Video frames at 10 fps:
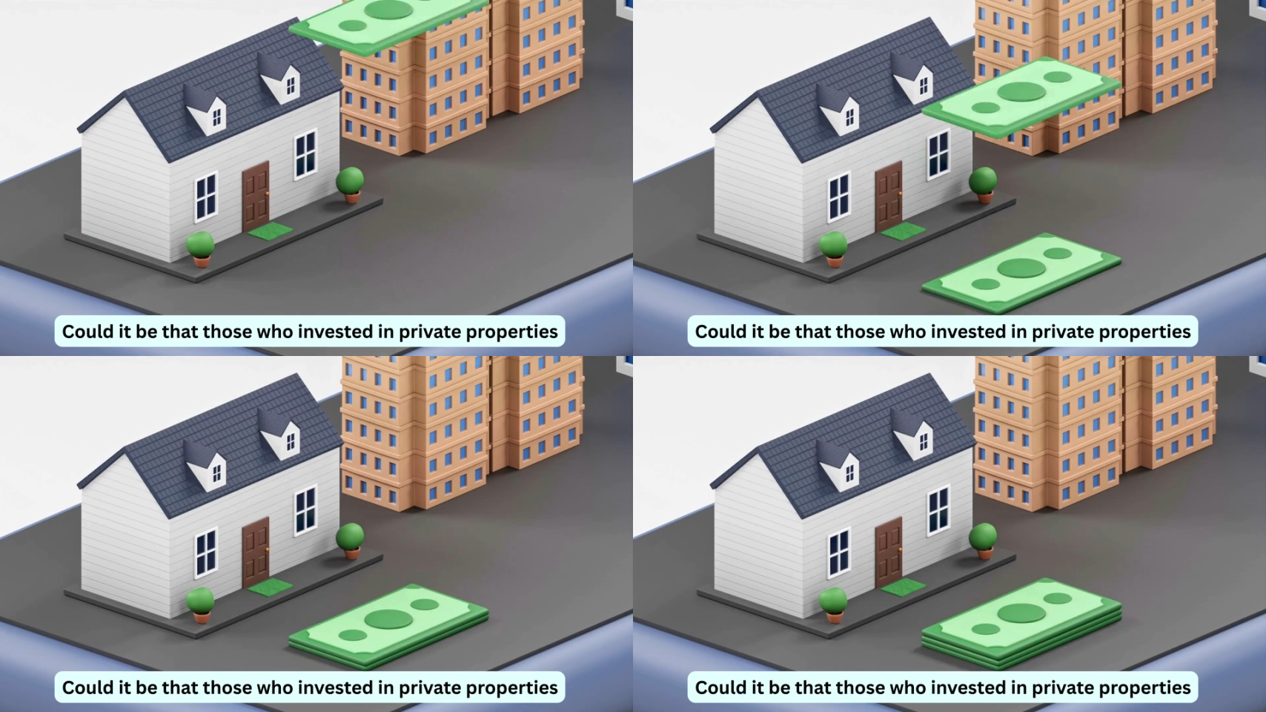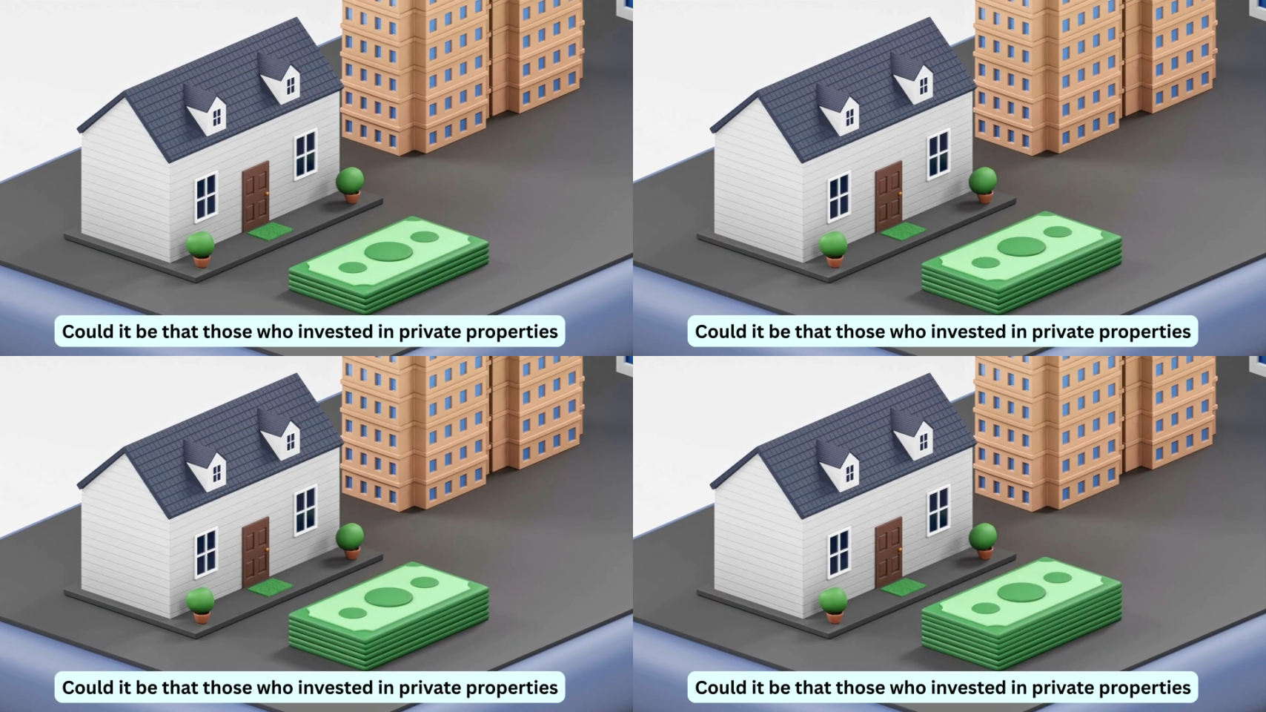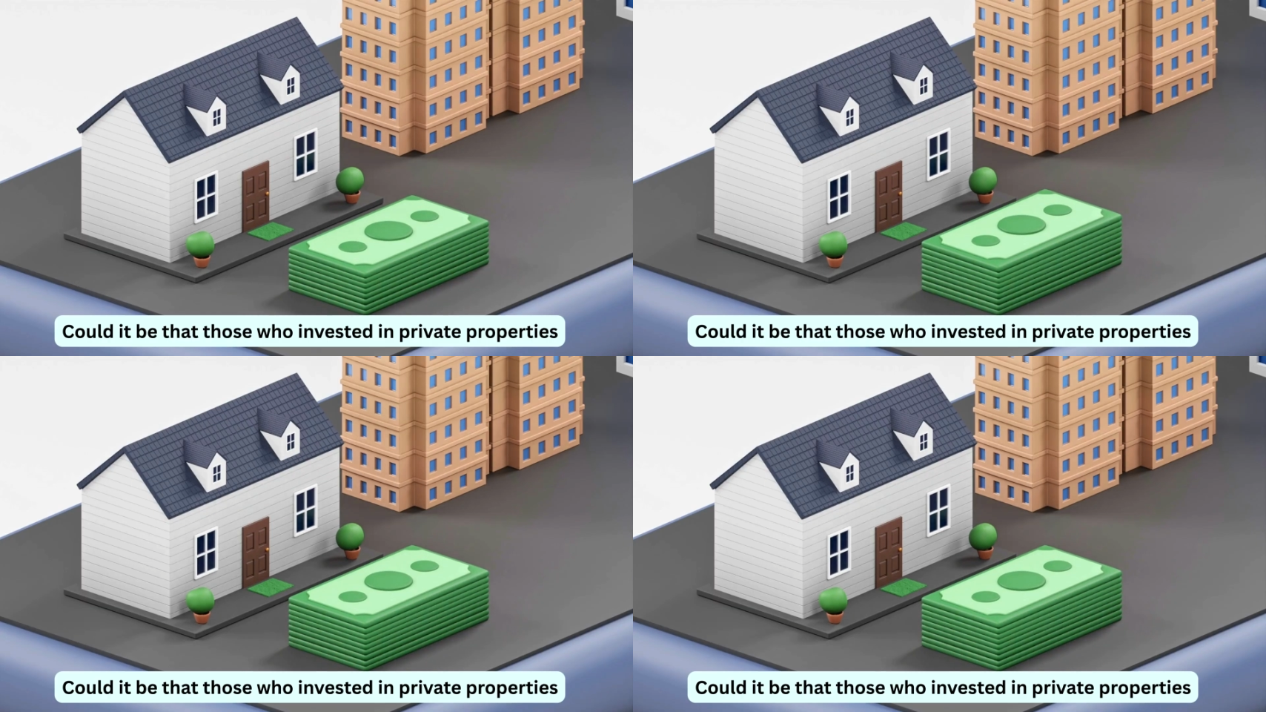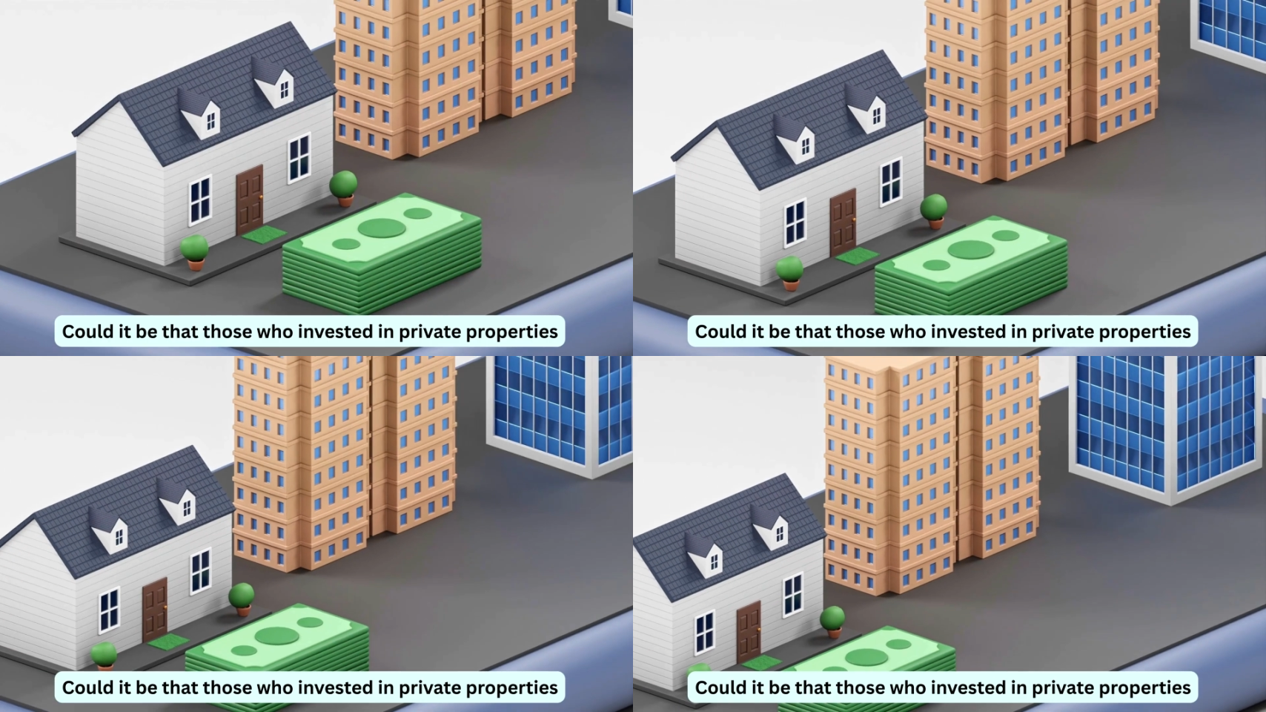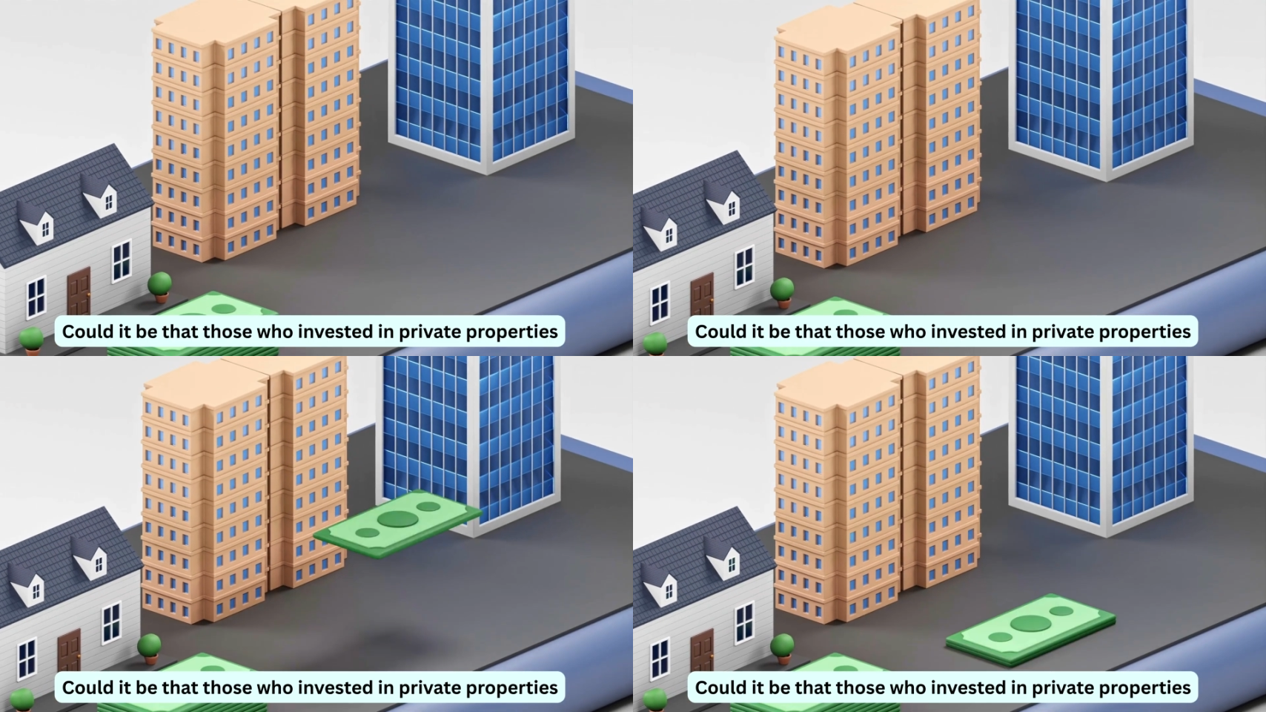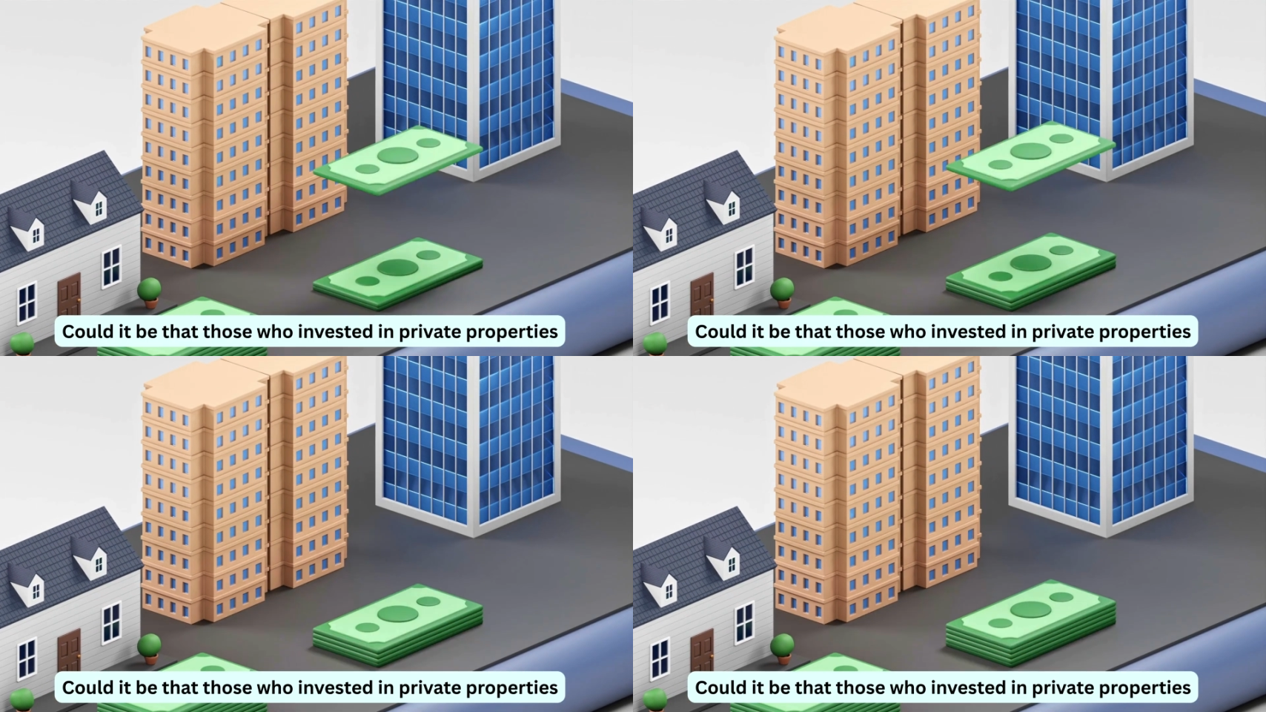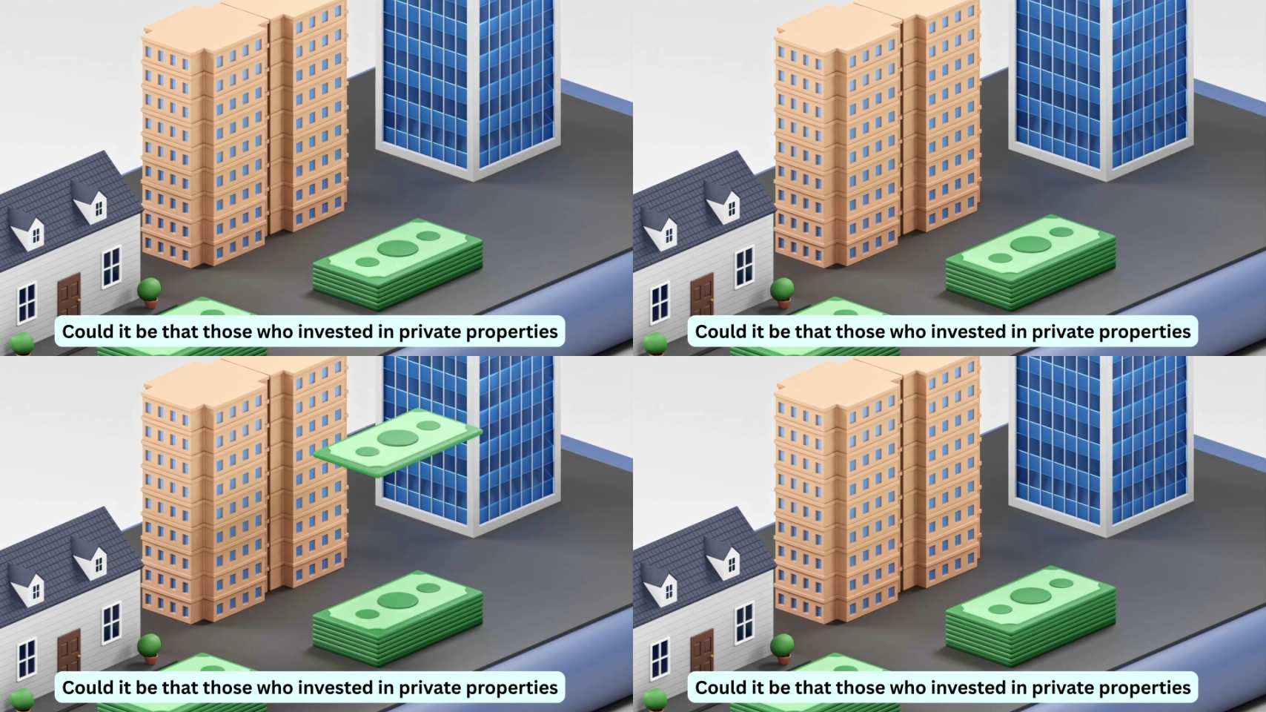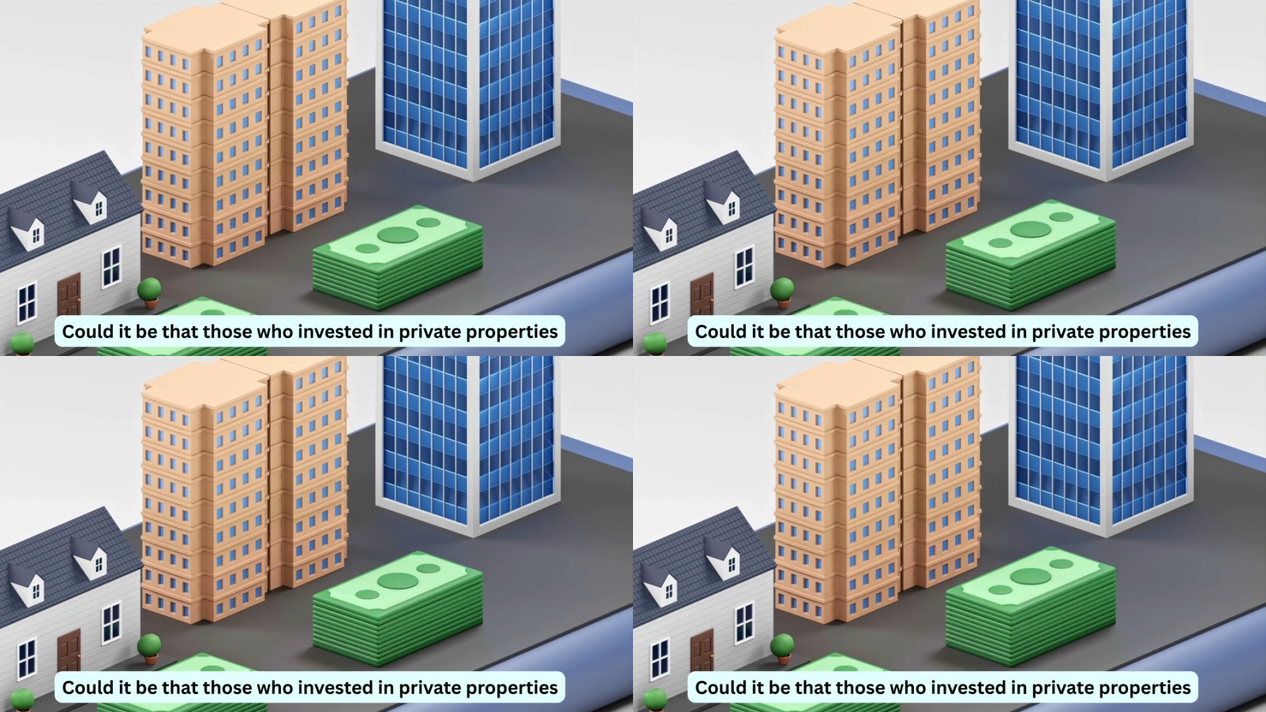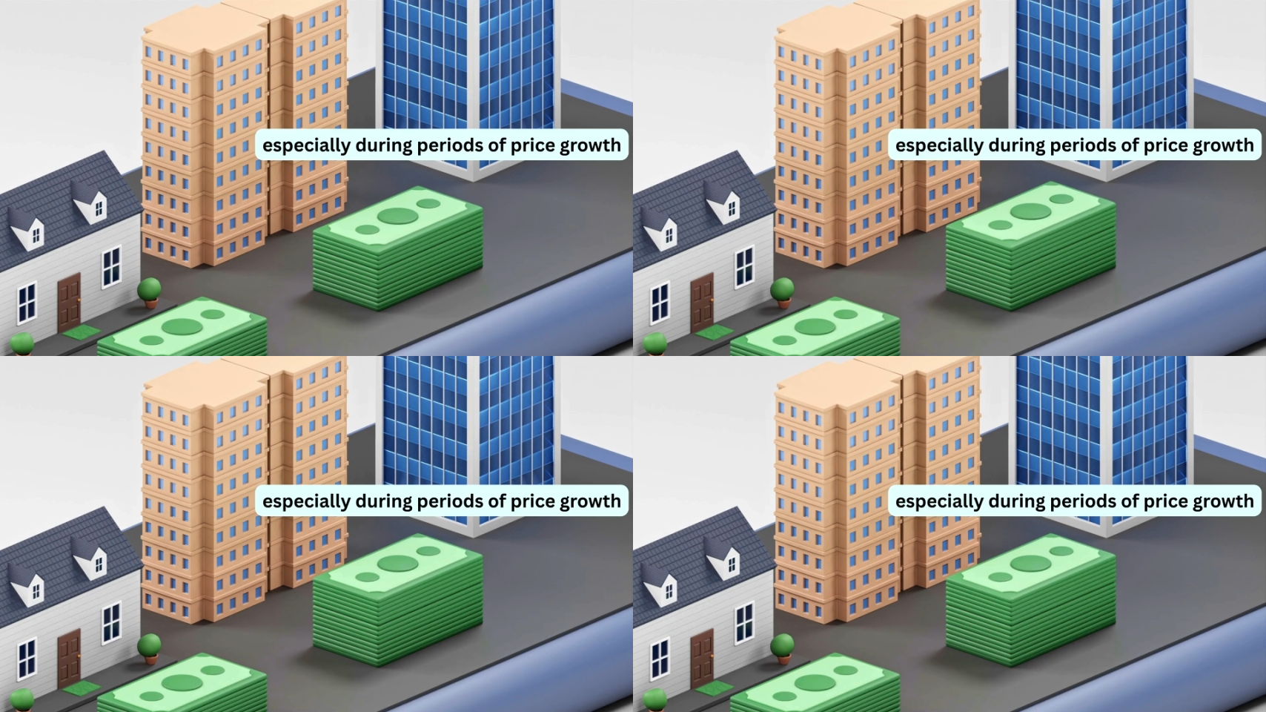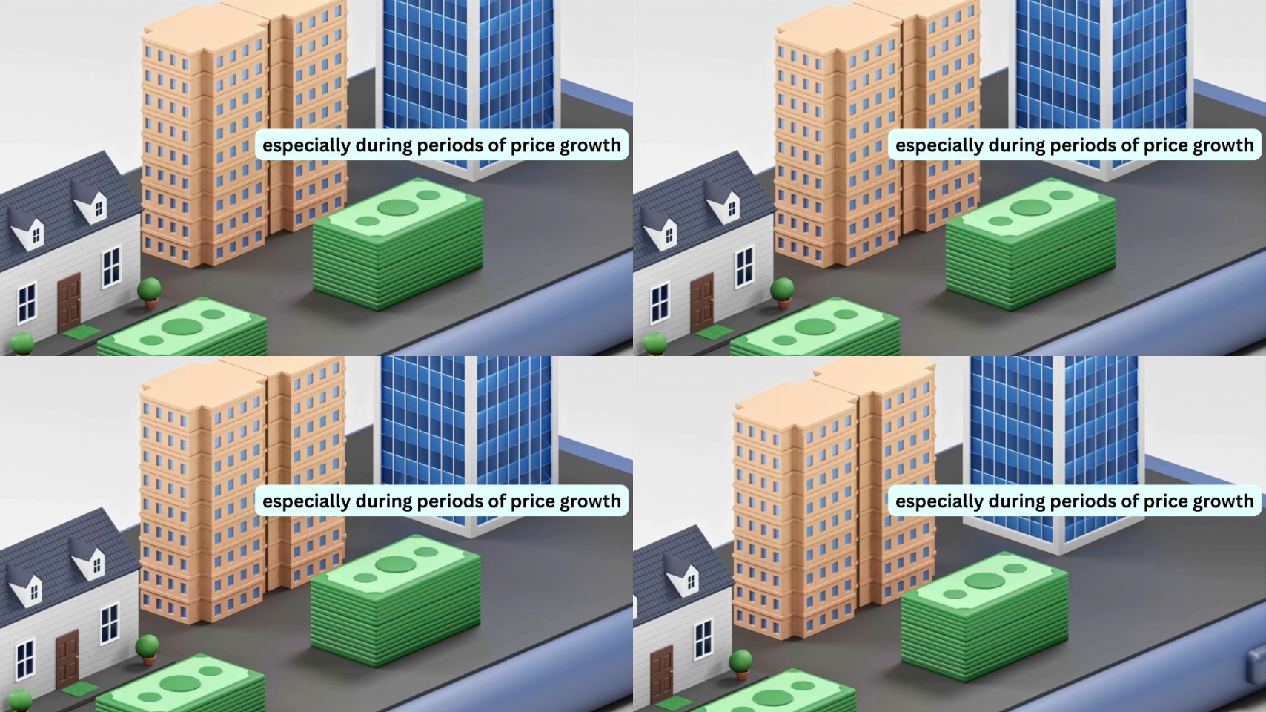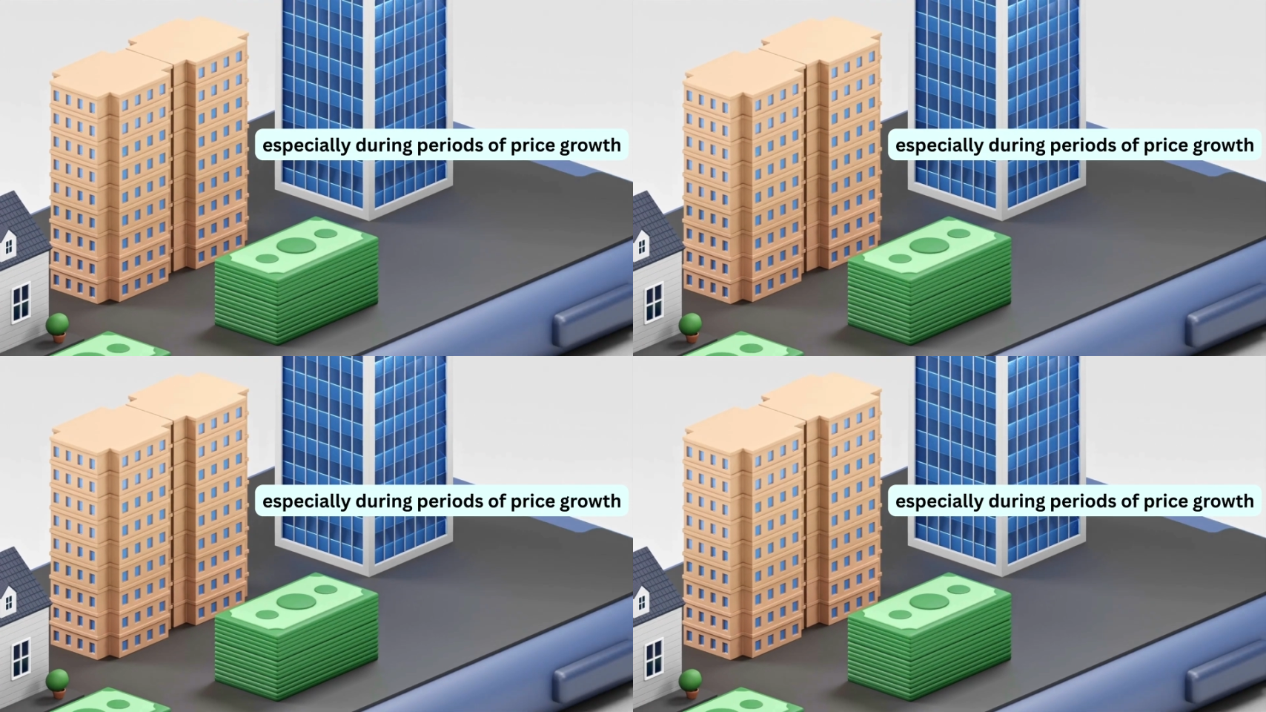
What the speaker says: (no speaker visible)